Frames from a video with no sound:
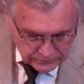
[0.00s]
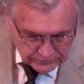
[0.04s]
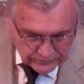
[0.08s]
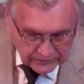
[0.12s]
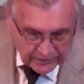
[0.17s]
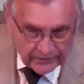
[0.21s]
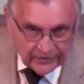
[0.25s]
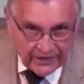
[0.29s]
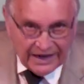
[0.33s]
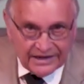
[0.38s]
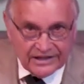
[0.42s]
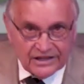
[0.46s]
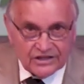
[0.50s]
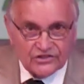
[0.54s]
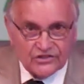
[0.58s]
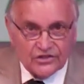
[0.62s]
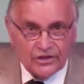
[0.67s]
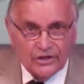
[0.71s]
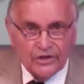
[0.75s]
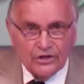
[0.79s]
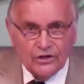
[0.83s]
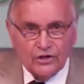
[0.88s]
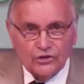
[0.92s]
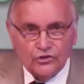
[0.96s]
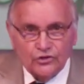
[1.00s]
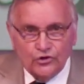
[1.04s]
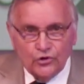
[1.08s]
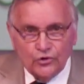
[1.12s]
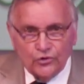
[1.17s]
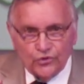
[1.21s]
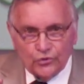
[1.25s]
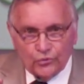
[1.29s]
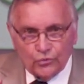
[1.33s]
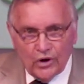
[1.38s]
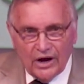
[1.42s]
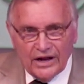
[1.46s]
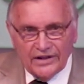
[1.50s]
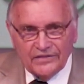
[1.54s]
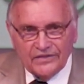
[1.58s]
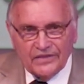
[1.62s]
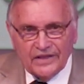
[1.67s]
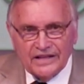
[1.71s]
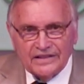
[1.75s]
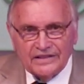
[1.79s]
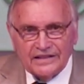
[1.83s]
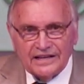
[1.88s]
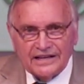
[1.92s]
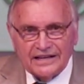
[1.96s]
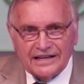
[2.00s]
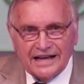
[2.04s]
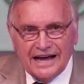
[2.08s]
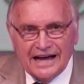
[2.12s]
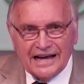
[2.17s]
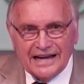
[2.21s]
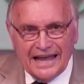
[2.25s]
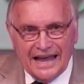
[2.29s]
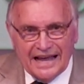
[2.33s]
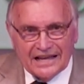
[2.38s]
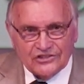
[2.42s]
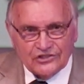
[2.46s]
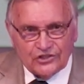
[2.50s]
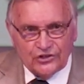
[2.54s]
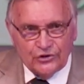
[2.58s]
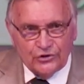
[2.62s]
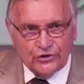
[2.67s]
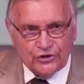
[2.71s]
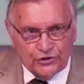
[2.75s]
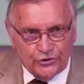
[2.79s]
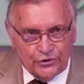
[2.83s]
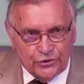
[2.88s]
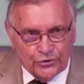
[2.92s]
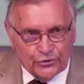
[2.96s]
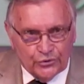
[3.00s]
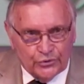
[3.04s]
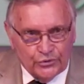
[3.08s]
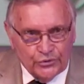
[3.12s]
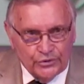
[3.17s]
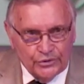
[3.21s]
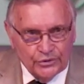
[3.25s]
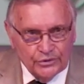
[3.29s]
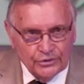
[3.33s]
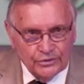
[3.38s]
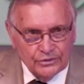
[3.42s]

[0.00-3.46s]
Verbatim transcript: that is, do the right thing that God asks you to do.